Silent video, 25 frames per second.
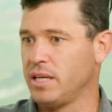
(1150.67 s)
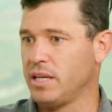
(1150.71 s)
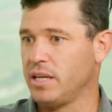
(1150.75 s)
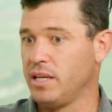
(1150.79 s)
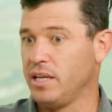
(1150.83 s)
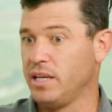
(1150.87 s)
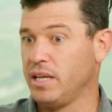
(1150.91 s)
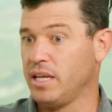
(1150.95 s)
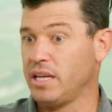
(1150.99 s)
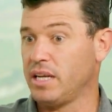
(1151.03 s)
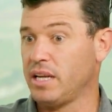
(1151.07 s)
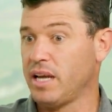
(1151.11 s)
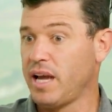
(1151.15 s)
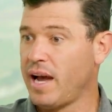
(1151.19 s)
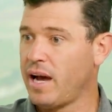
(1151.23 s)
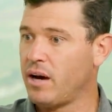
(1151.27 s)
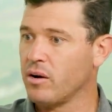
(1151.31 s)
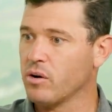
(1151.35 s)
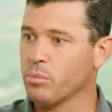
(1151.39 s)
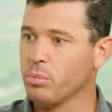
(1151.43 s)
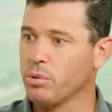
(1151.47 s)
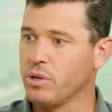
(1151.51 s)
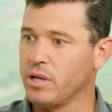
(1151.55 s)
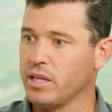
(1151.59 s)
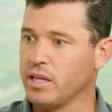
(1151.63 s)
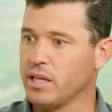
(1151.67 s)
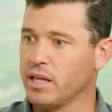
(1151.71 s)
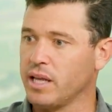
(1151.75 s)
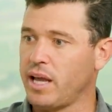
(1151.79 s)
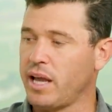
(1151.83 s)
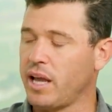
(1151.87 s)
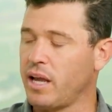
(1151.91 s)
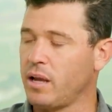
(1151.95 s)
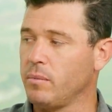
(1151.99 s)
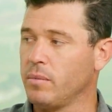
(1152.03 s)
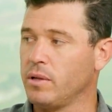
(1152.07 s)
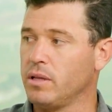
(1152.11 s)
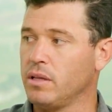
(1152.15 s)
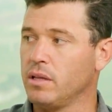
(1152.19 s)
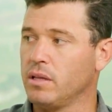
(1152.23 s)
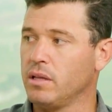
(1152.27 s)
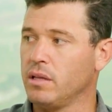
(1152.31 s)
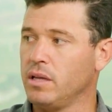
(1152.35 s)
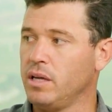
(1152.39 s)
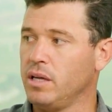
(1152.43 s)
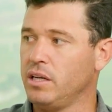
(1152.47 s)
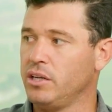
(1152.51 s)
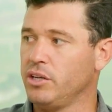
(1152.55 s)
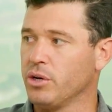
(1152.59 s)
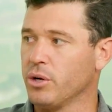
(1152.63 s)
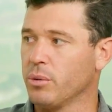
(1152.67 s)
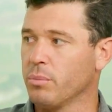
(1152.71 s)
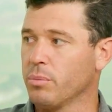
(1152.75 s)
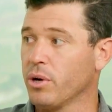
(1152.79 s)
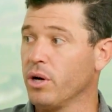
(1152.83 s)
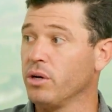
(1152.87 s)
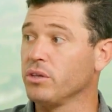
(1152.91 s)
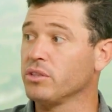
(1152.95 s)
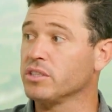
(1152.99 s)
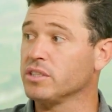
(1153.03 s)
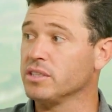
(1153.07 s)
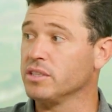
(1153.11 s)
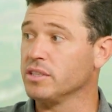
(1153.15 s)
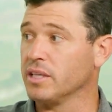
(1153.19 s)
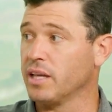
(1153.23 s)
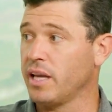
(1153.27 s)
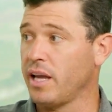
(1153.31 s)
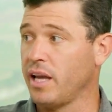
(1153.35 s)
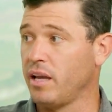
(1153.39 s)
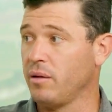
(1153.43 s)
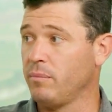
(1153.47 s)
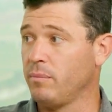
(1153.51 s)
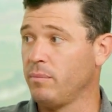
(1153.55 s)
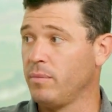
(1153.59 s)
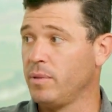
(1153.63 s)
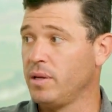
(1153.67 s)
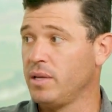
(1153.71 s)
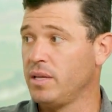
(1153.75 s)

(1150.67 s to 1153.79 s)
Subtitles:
and how to play the game and your approach to the game